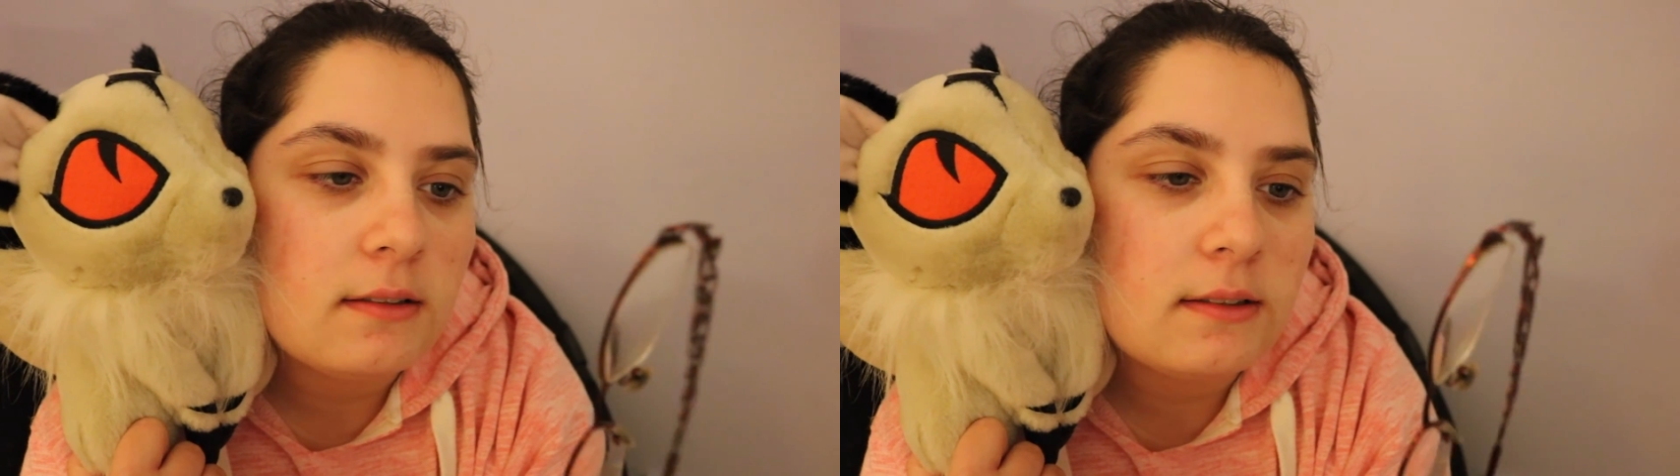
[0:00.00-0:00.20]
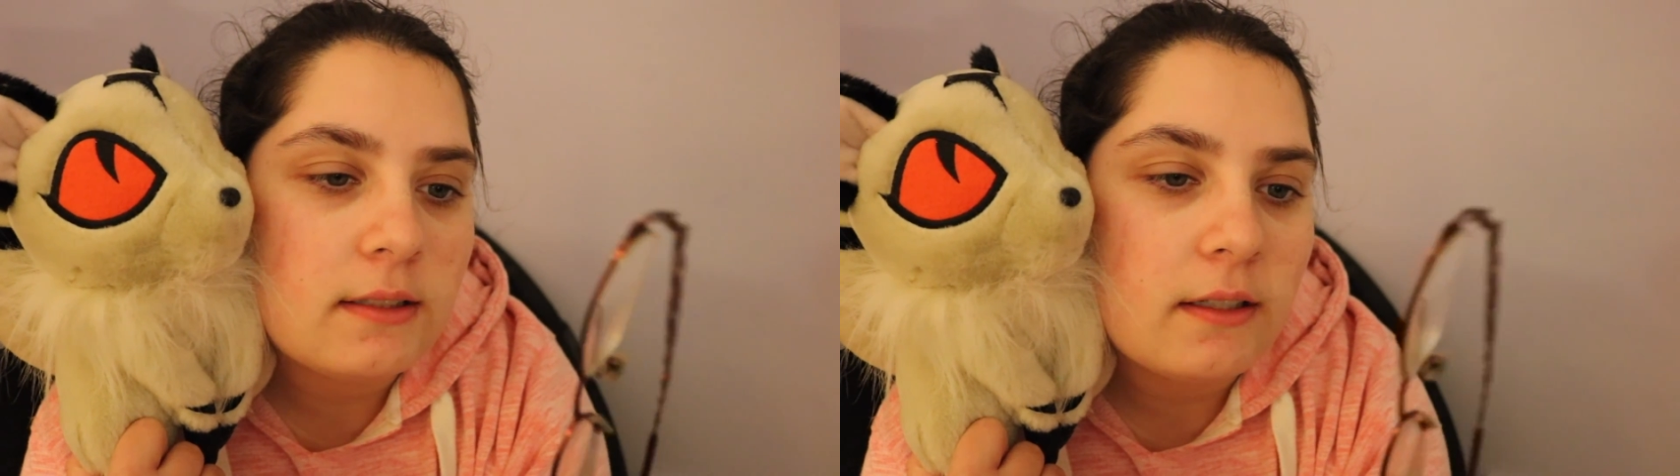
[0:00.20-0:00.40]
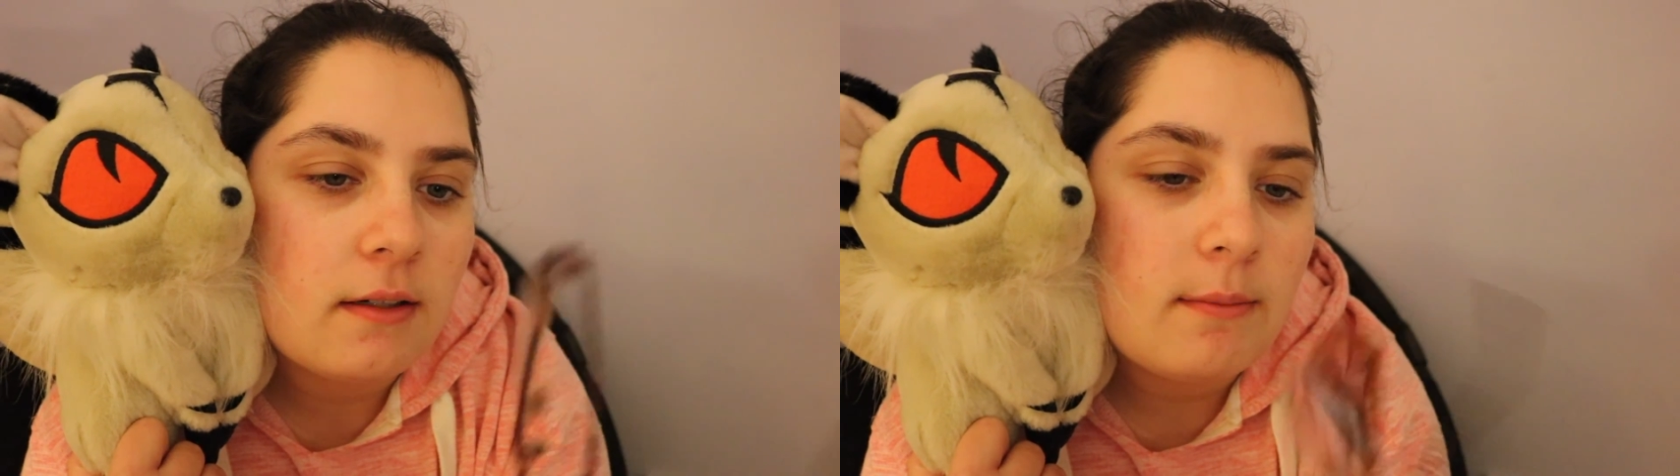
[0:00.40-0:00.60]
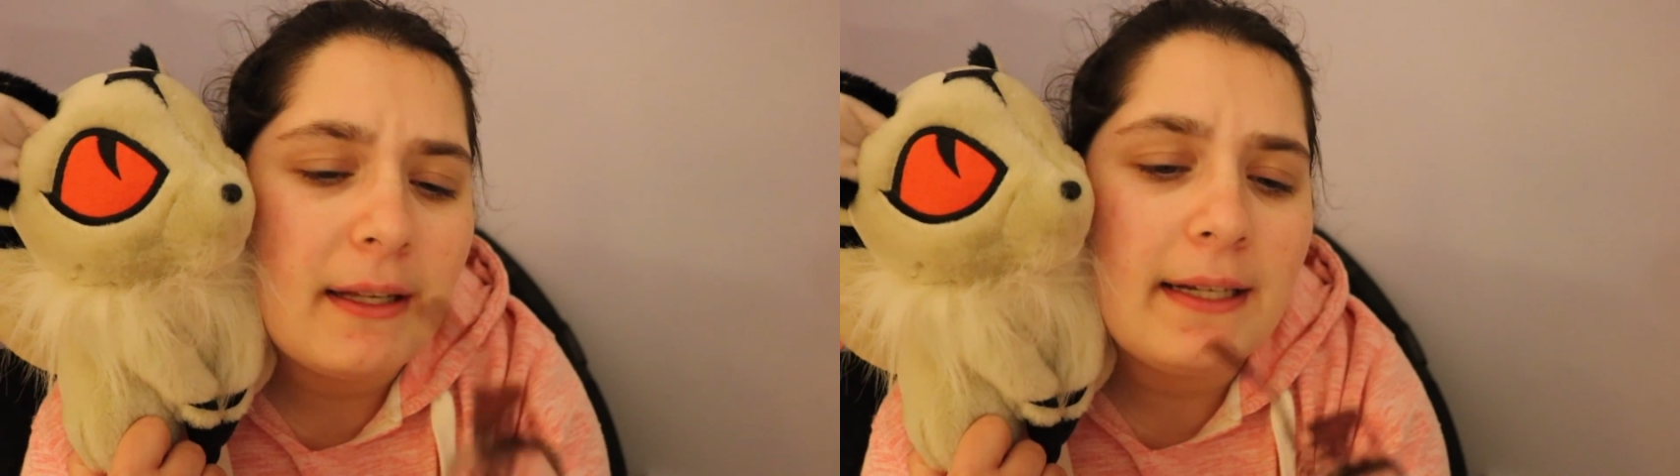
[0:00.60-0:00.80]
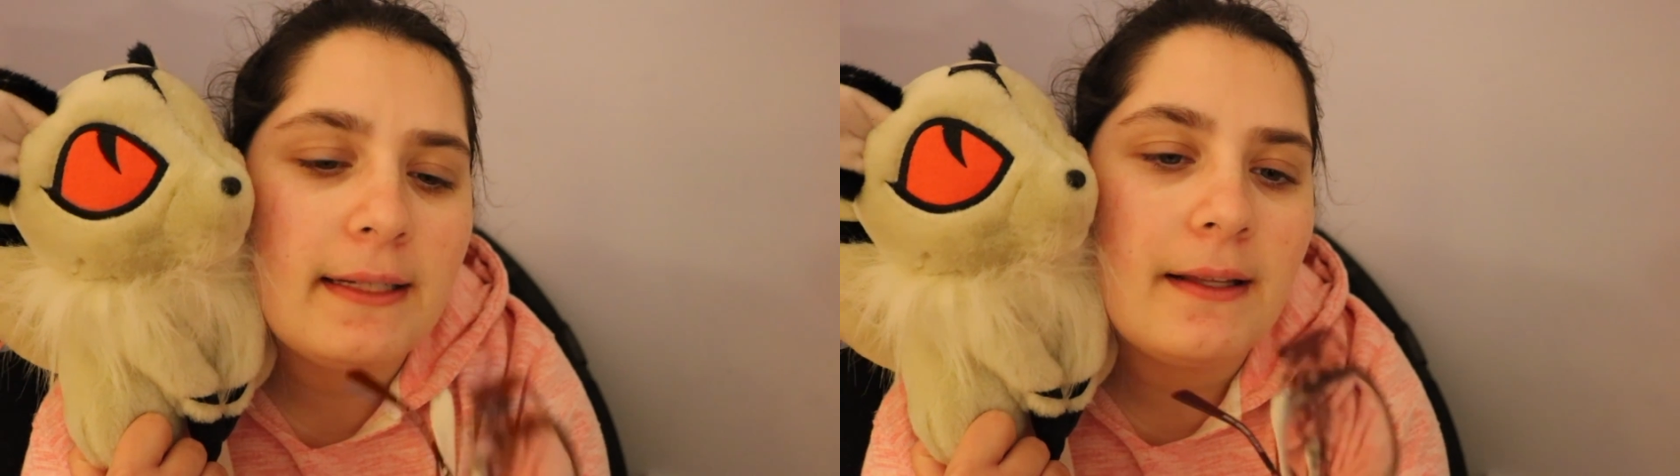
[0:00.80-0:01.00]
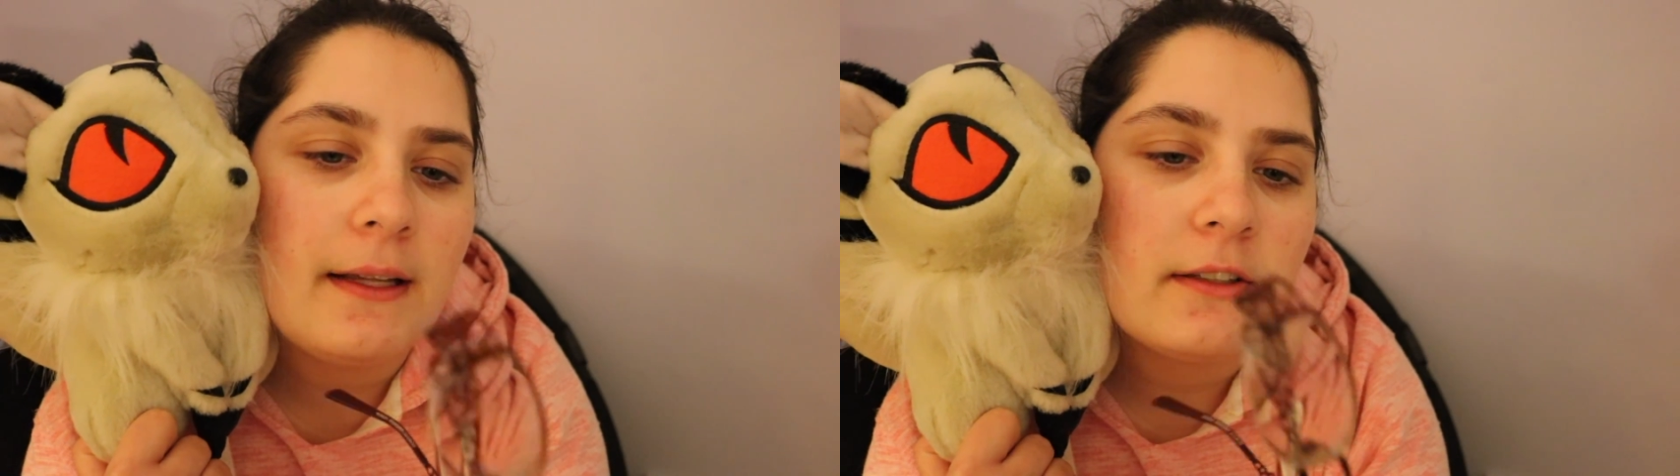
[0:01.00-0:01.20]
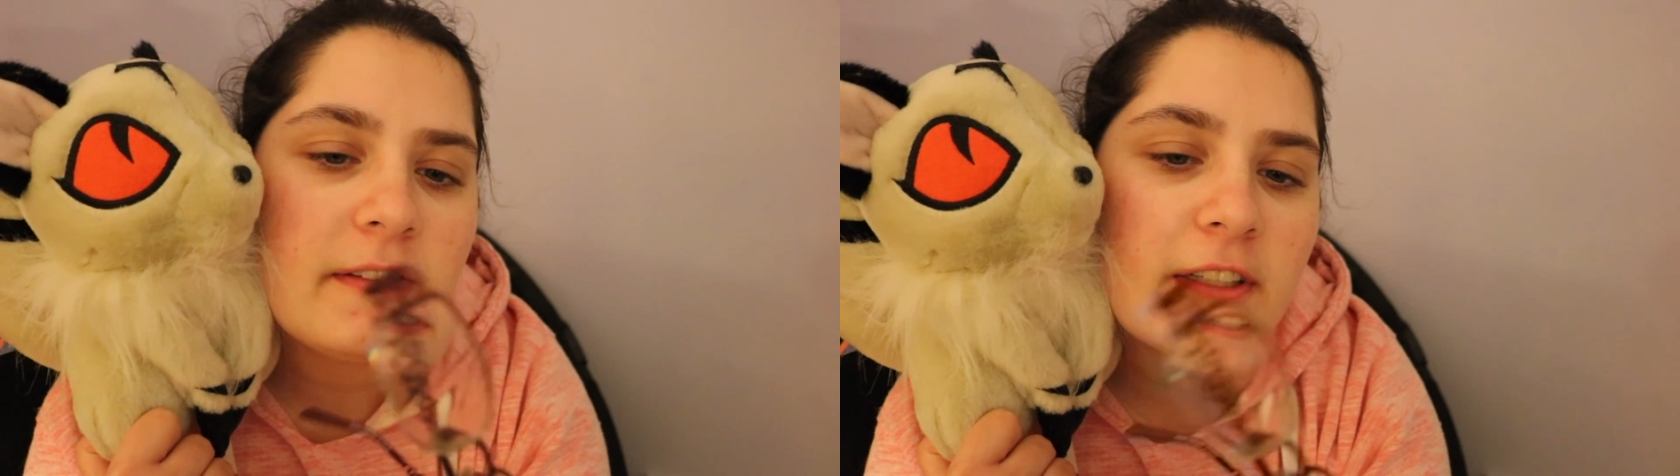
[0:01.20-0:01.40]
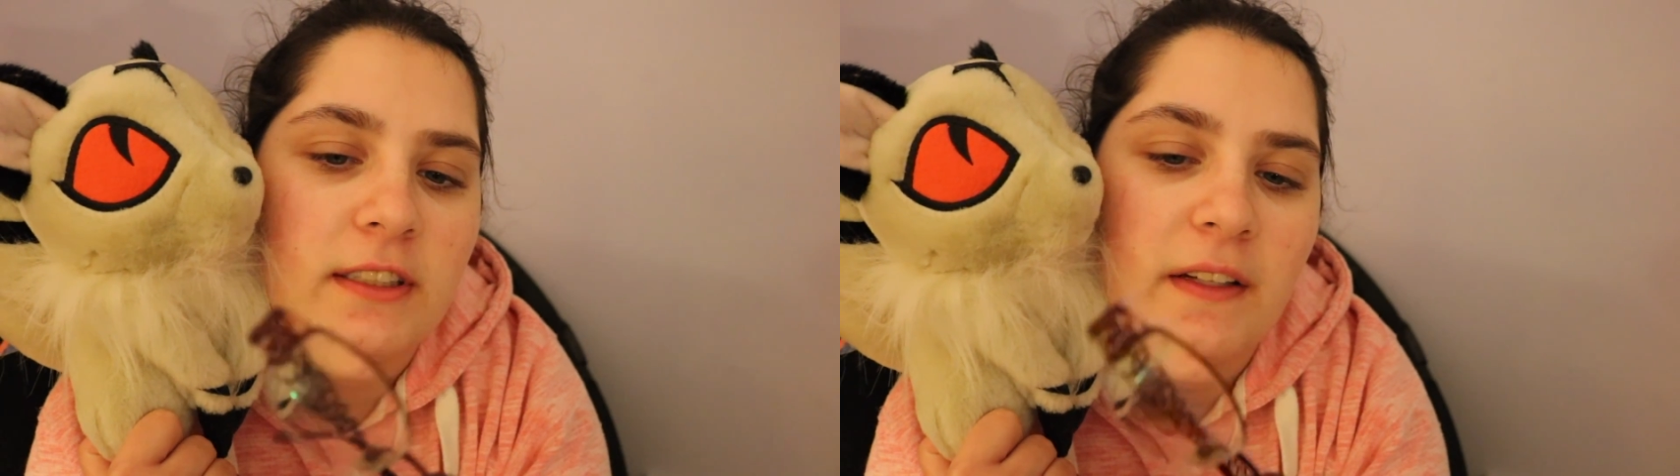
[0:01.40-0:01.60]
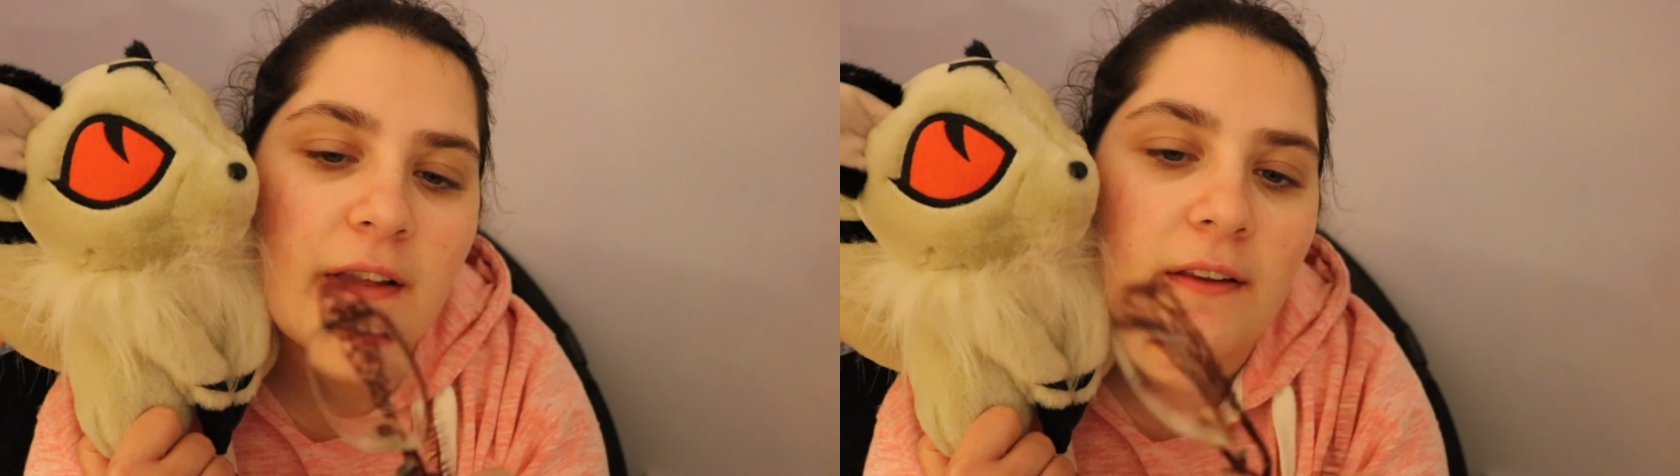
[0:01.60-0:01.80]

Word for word: So I'm going to do the introduction in the